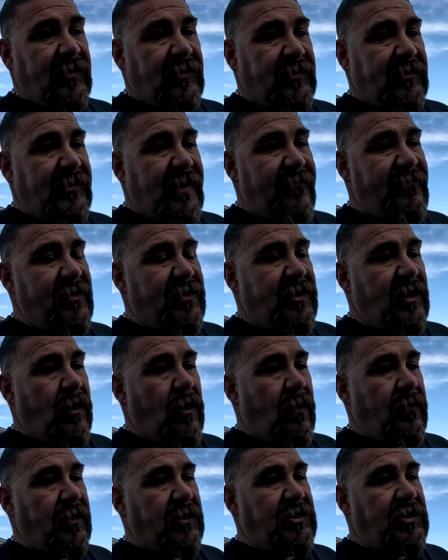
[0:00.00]
is
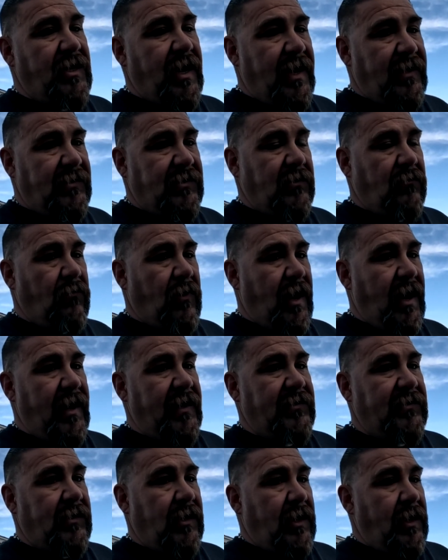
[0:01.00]
everything on the chassis
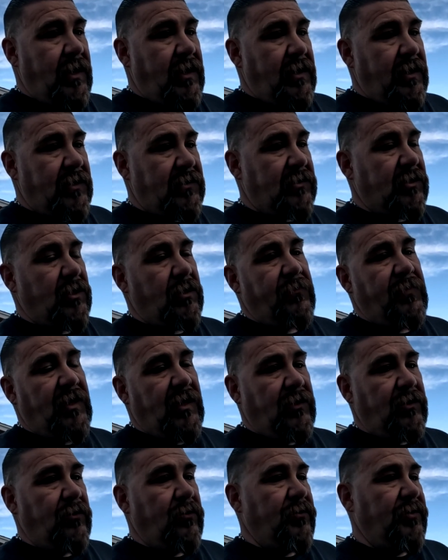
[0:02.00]
wise is going to be
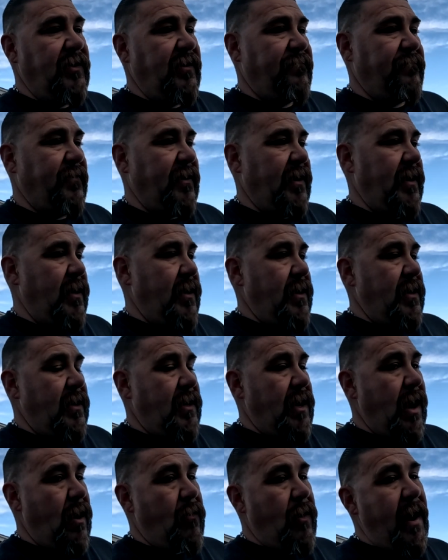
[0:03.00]
a little different.
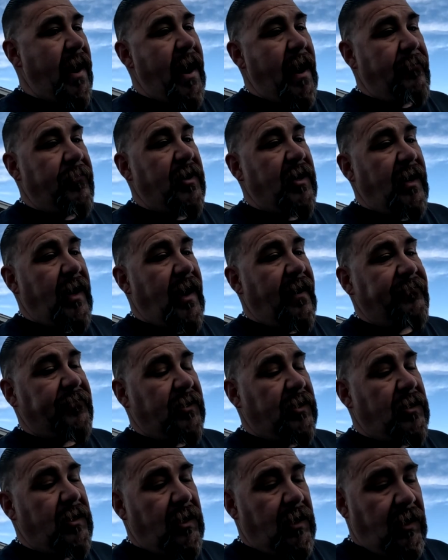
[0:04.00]
Now I am going to have
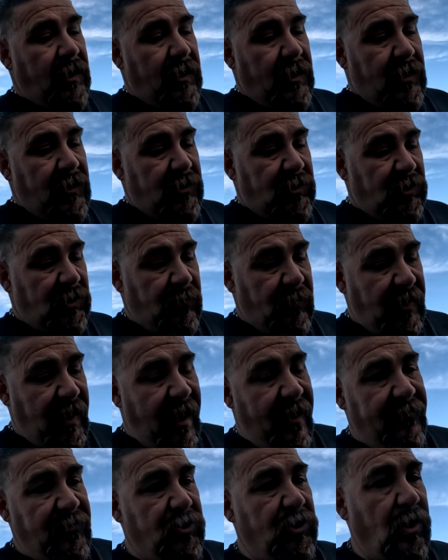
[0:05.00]
to cut some of
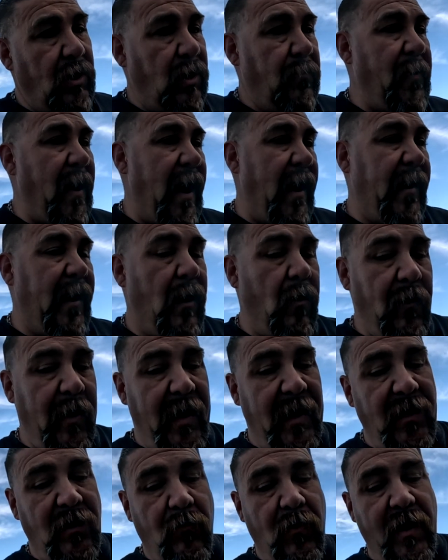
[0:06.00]
that trunk pan out
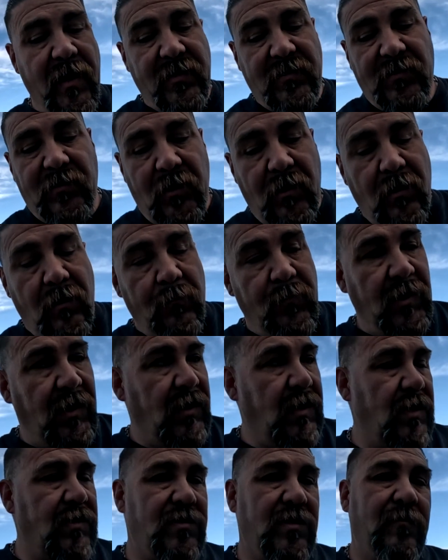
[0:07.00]
anyways,
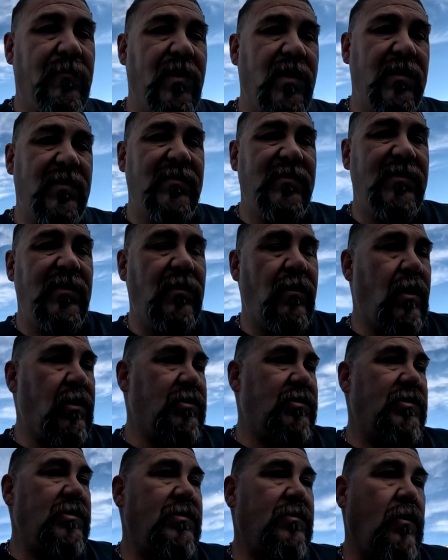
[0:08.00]
because I'm going to
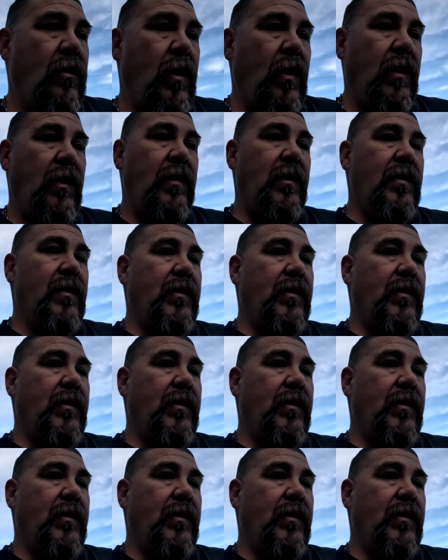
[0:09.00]
C-notch this car.